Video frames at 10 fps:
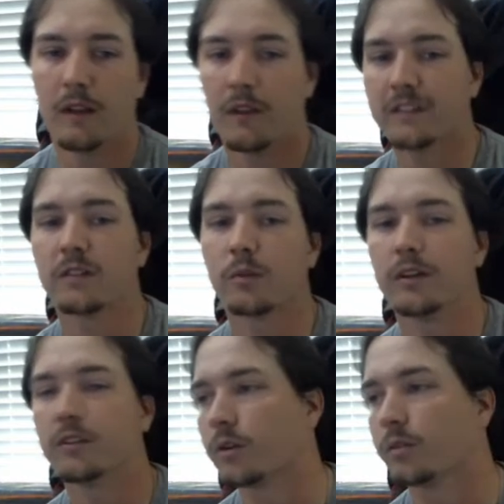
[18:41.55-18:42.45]
that's the
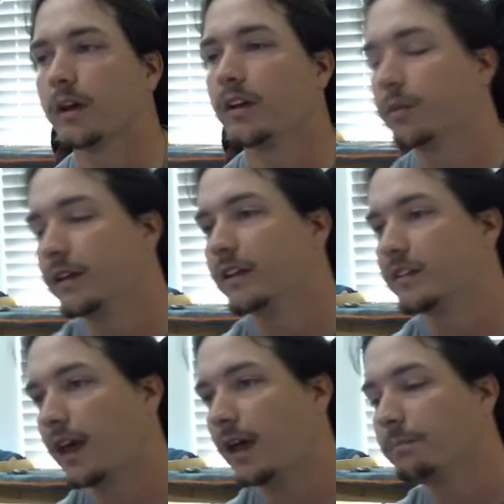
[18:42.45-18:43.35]
resource management in
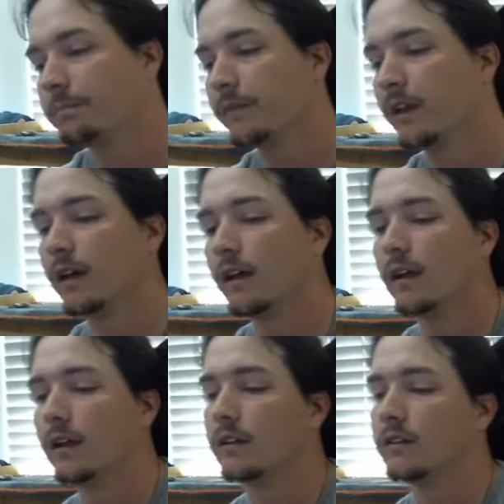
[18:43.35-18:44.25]
this game.
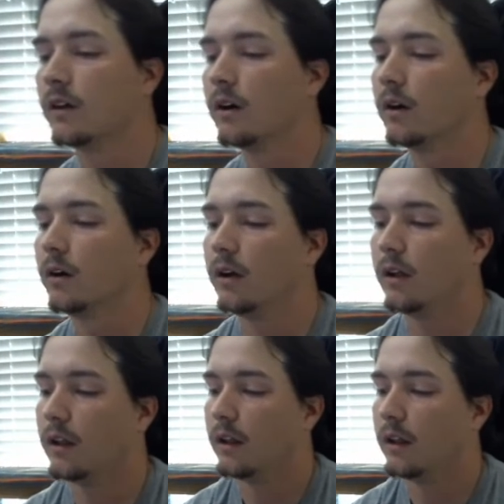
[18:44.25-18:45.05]
So